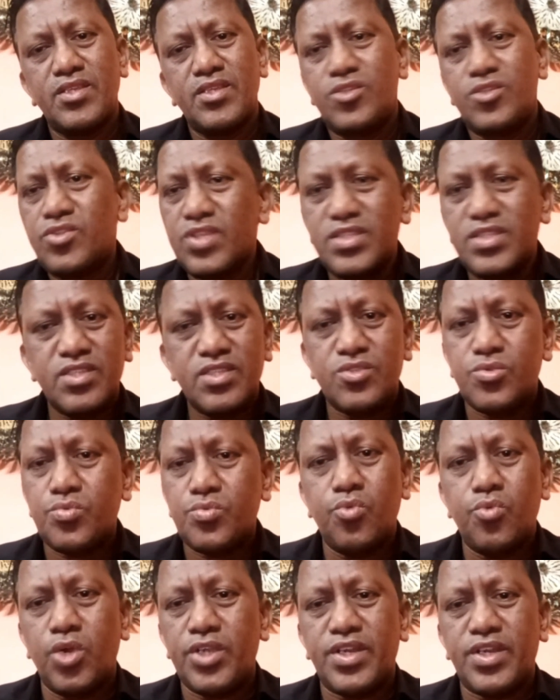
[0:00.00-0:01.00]
So this
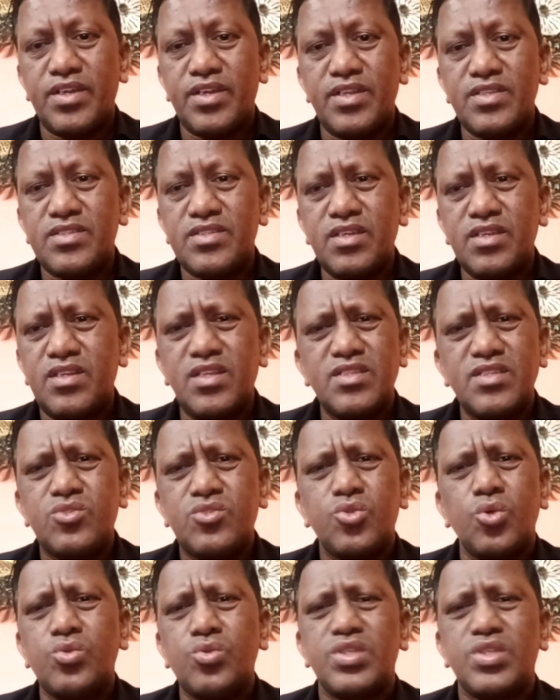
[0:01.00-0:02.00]
is what it is. It
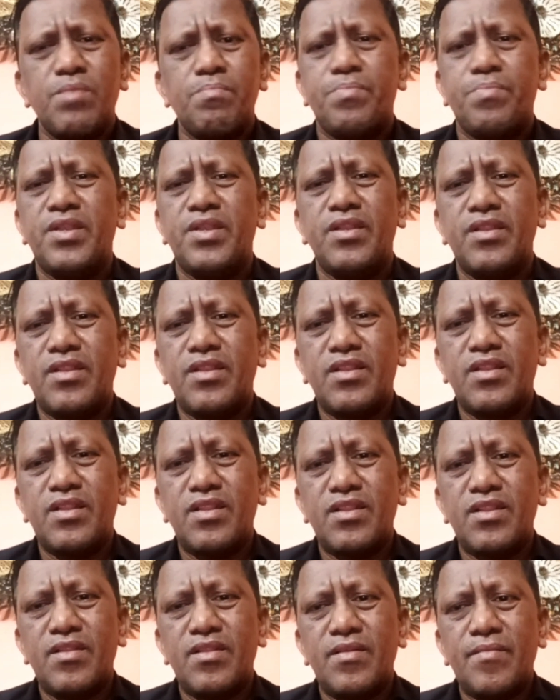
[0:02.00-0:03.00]
is so simple.
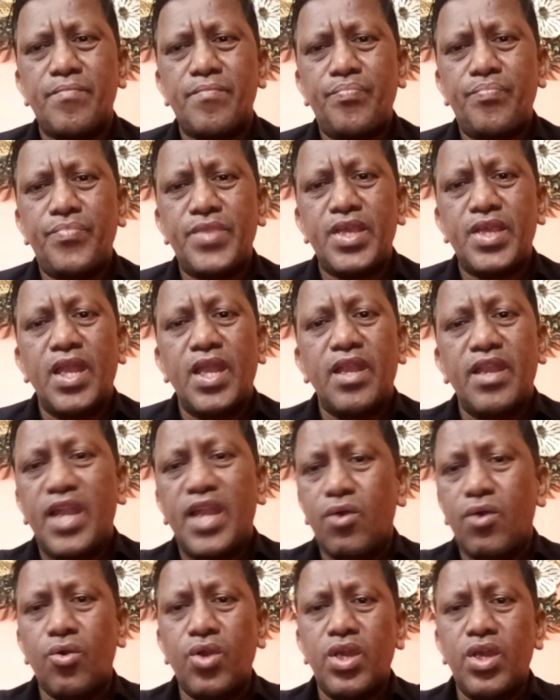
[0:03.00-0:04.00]

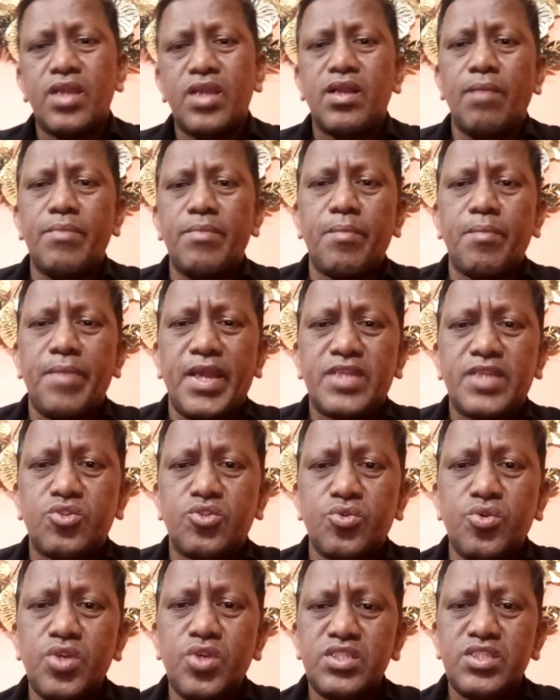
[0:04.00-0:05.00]
Now, coming back
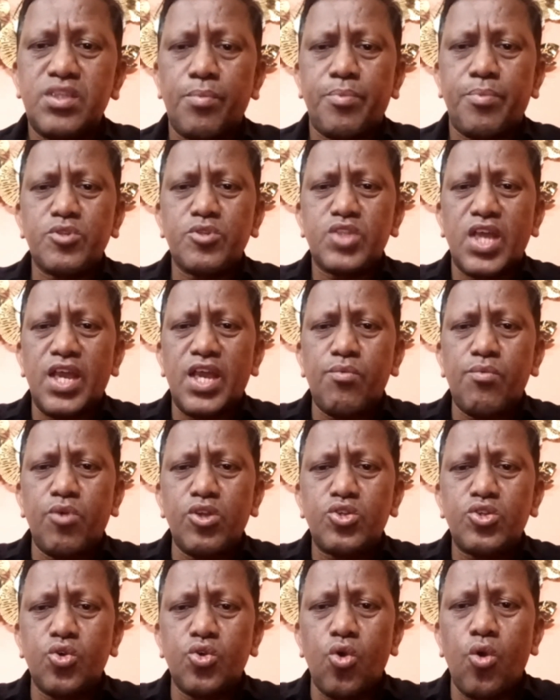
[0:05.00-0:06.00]
to, suppose I
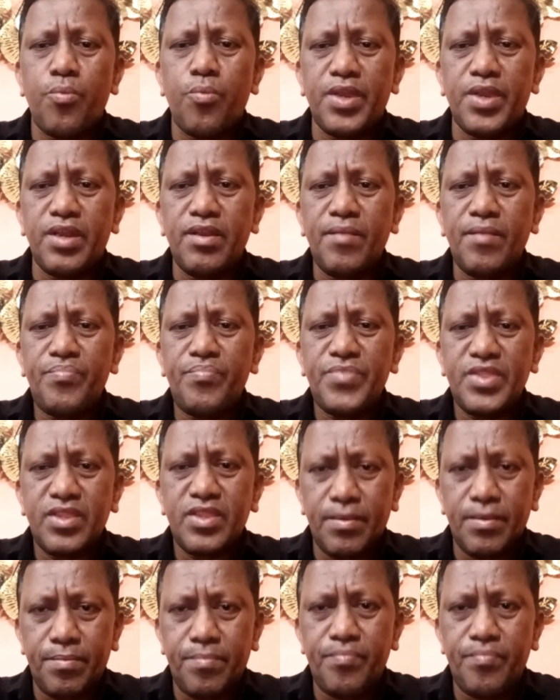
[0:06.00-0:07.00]
want to open
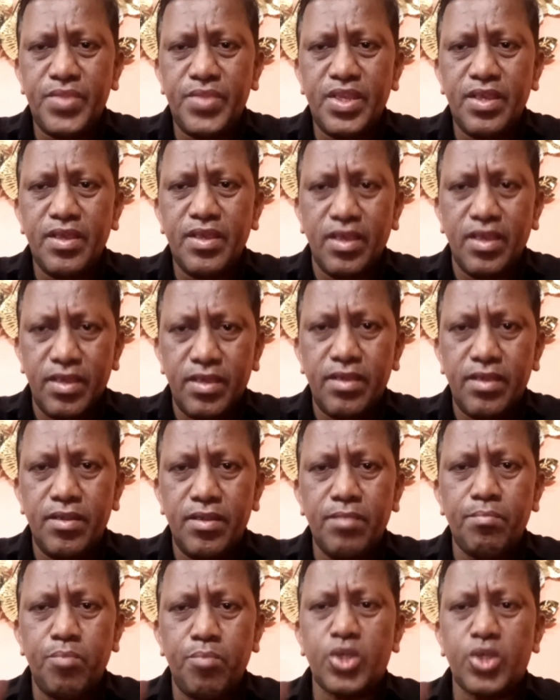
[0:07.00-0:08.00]
the
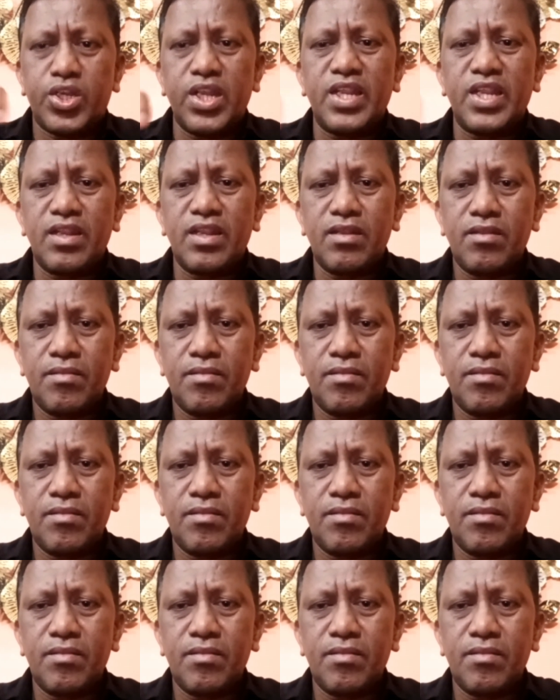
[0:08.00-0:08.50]
bottle.